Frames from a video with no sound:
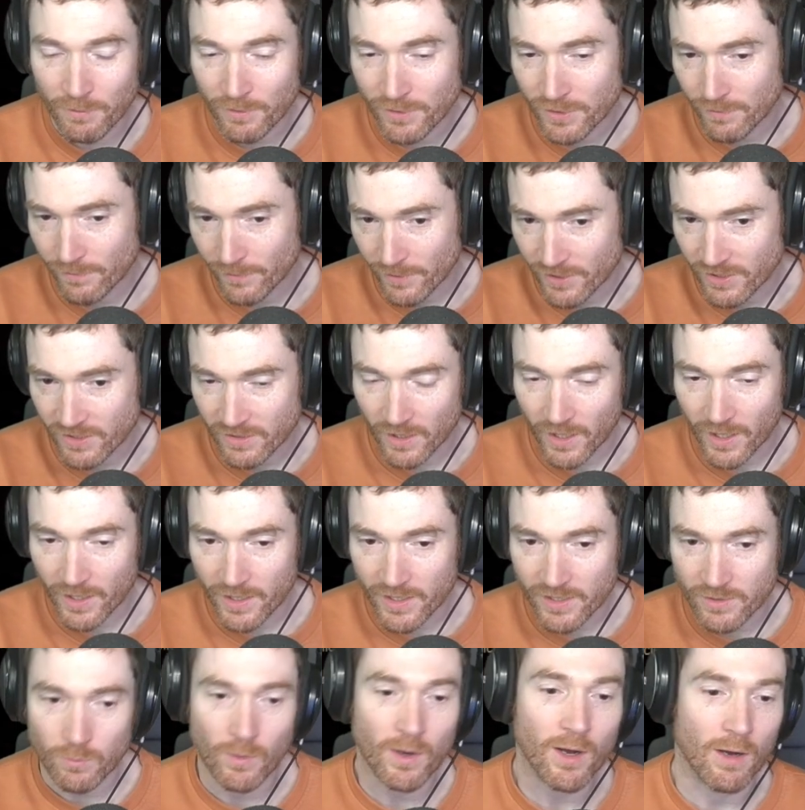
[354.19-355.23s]
first thought
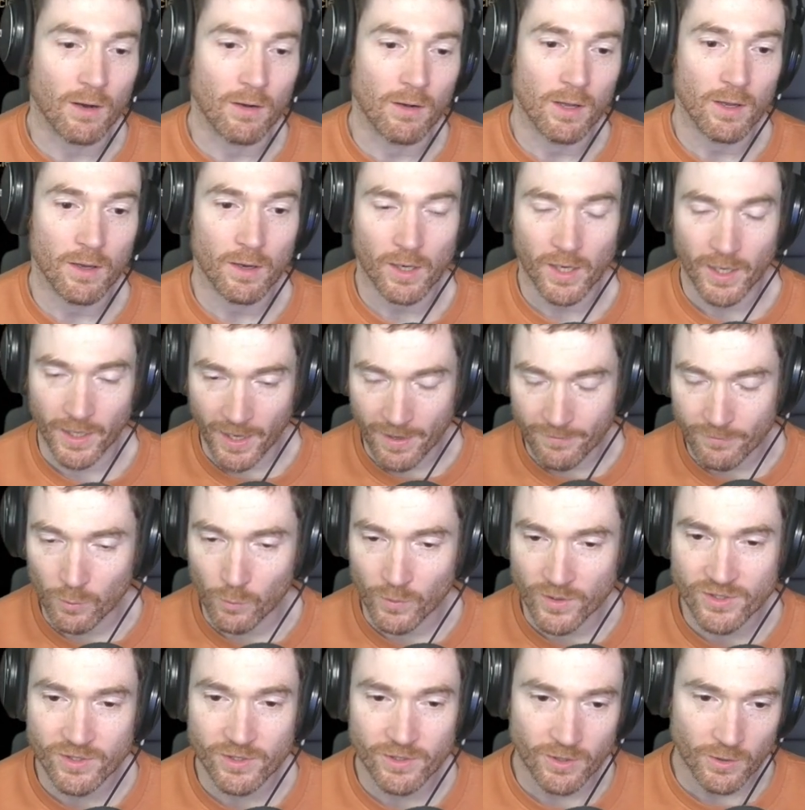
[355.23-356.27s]
is, well, could I have a
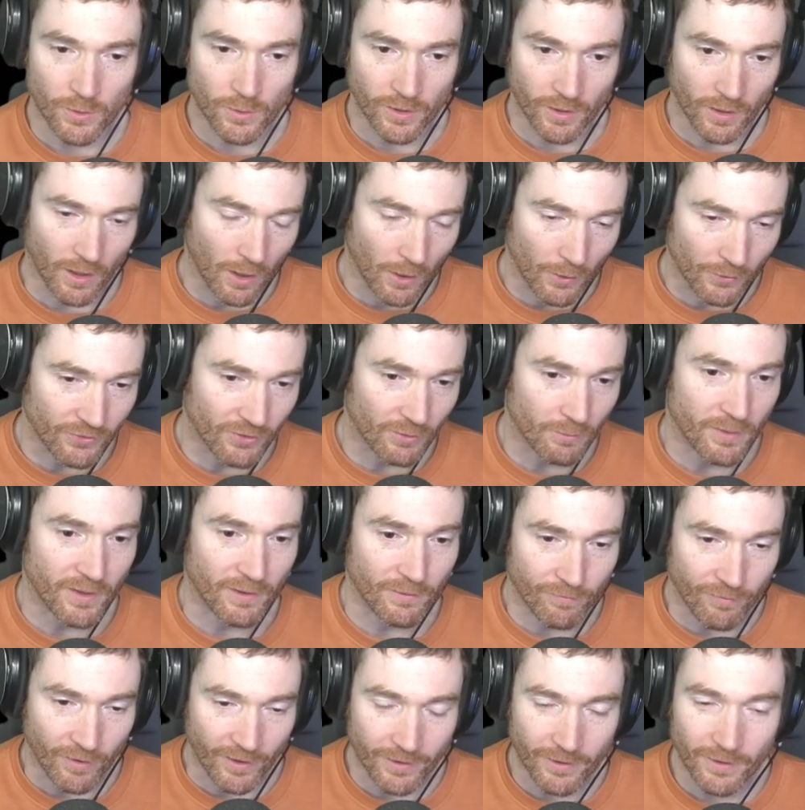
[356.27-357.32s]
wizard who could also be a
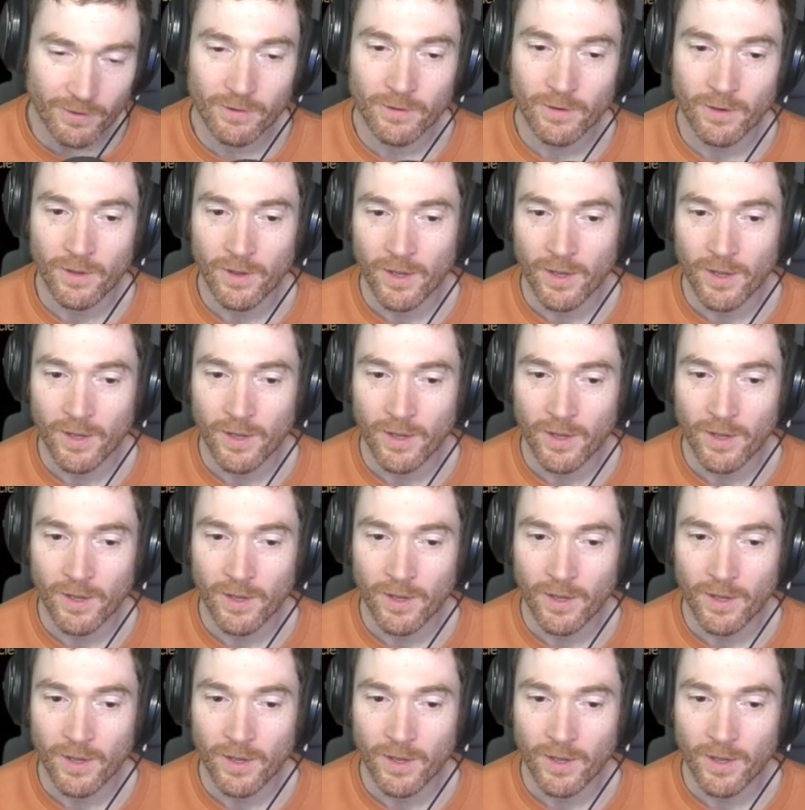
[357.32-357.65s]
fighter?